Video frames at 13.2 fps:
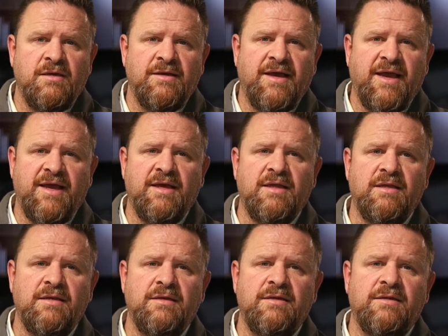
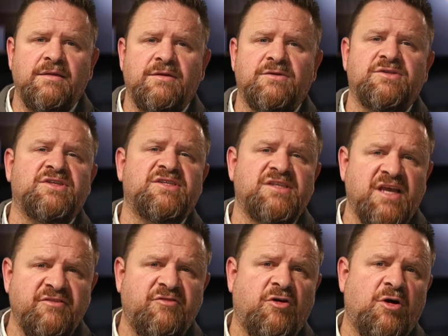And there's a
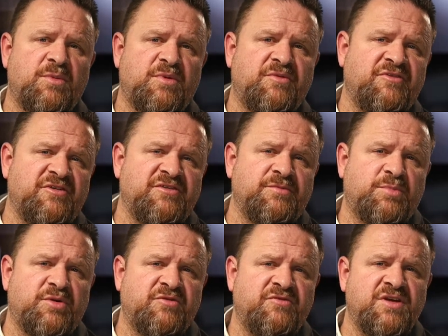safe harbor
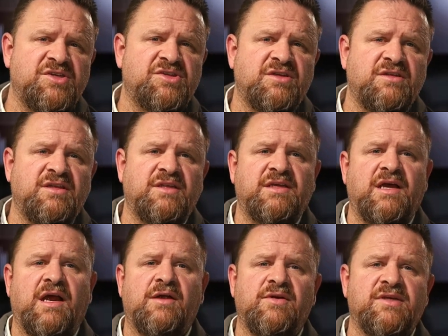provision that the
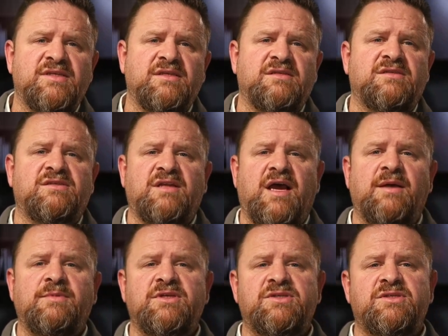IRS has
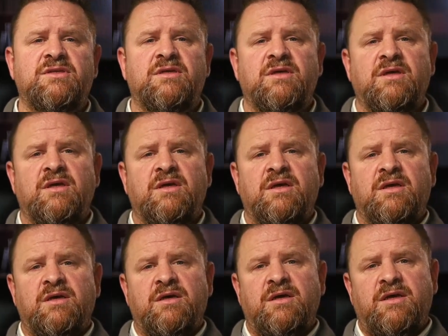established
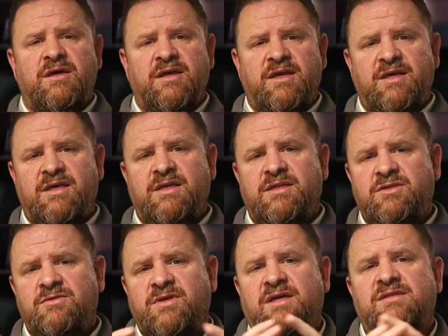in
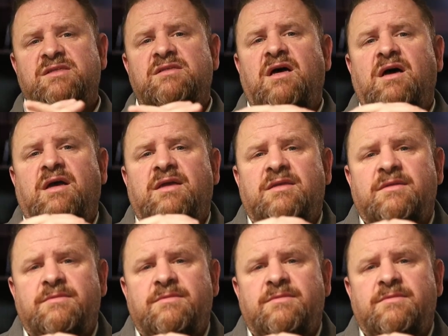2009.